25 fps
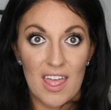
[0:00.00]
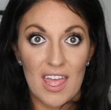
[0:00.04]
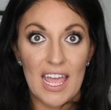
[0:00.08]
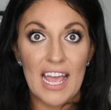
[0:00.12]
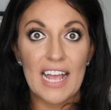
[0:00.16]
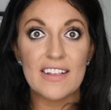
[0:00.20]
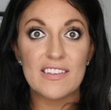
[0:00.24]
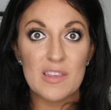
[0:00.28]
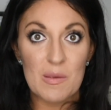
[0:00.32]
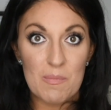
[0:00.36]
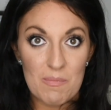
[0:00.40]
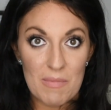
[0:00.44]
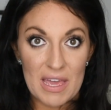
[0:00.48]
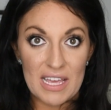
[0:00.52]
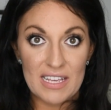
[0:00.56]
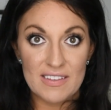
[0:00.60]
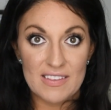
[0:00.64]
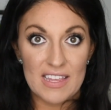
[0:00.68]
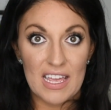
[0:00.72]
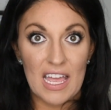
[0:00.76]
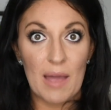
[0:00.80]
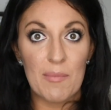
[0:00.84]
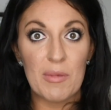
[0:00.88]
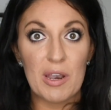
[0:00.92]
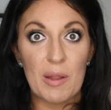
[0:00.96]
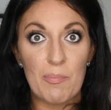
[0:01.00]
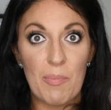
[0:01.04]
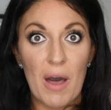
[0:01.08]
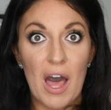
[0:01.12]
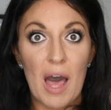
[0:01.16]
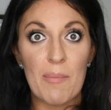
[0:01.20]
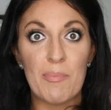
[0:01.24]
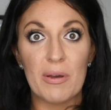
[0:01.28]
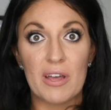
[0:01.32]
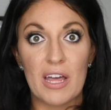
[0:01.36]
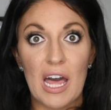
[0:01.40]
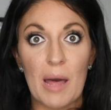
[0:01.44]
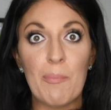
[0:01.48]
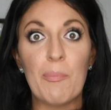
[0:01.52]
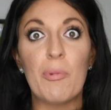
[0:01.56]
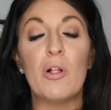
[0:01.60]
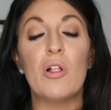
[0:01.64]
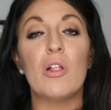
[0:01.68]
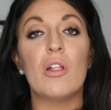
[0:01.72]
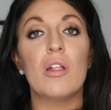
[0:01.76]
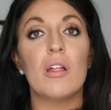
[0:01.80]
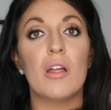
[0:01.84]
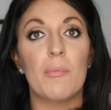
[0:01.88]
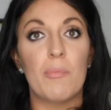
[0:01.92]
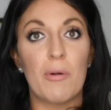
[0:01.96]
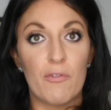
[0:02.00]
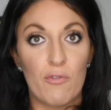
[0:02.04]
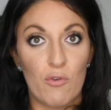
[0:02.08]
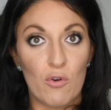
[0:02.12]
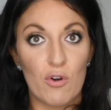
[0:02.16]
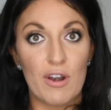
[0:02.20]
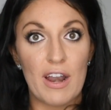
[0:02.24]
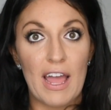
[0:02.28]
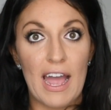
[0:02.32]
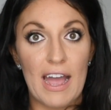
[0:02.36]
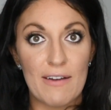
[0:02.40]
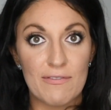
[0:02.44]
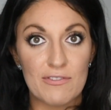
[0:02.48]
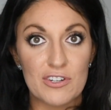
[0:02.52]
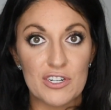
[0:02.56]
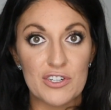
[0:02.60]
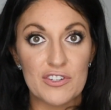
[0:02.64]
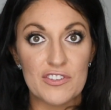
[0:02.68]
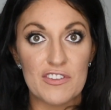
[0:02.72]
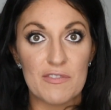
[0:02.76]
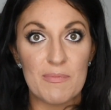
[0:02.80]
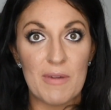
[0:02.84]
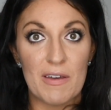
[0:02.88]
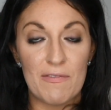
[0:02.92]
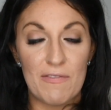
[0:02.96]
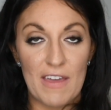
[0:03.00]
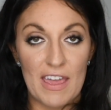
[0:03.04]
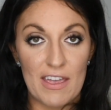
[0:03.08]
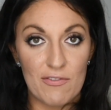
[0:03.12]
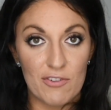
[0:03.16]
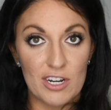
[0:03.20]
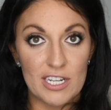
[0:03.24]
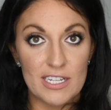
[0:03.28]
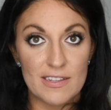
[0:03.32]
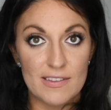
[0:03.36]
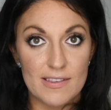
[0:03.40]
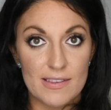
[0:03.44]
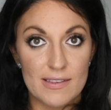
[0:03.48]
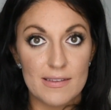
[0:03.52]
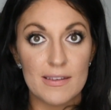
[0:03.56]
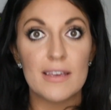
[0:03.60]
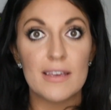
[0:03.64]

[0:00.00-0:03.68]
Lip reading: It's amazing. I'm gonna pop a couple before and afters of my favorites.